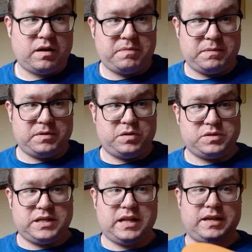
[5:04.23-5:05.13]
of people use a
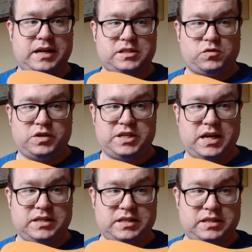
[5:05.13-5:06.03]
Telecaster for
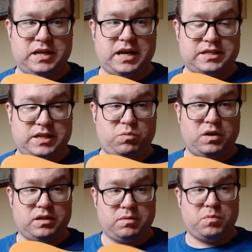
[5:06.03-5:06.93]
jazz. It's actually one
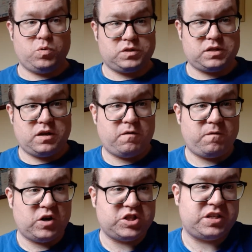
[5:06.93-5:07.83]
of the most
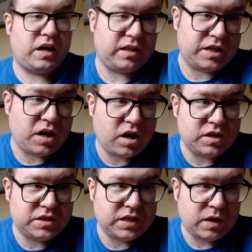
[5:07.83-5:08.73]
versatile
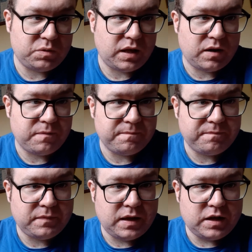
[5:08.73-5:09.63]
guitars out there
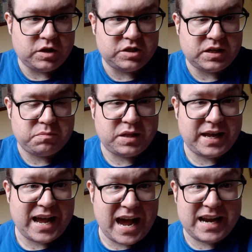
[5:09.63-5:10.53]
because you can play
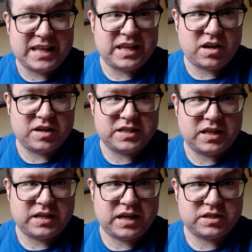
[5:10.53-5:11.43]
anything on a
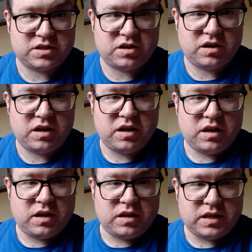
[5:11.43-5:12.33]
Telecaster.
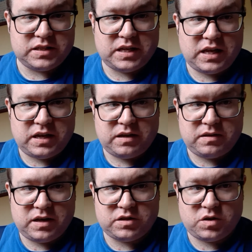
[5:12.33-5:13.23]
They say,
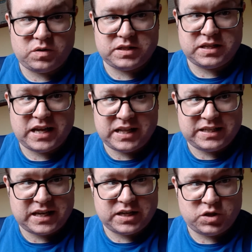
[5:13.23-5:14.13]
years ago, they said Tellys
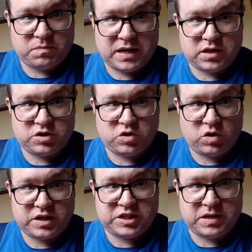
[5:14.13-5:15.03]
can't do metal. Sure,
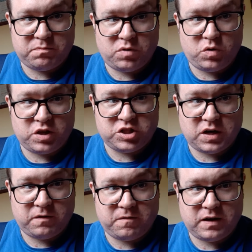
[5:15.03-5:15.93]
look at Jim Ruth and
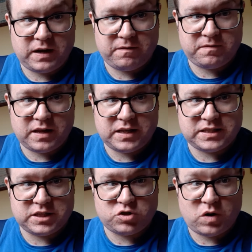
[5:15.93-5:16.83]
John Five. And they
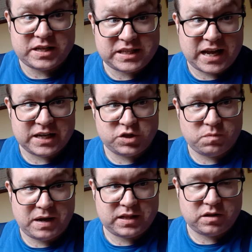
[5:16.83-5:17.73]
said Strats can't do
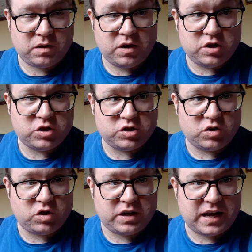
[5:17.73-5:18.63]
metal. Sure,
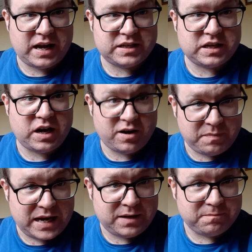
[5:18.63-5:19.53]
look at Iron
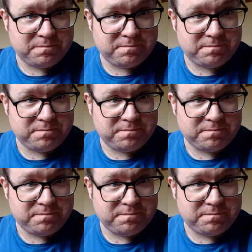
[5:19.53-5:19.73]
Maiden.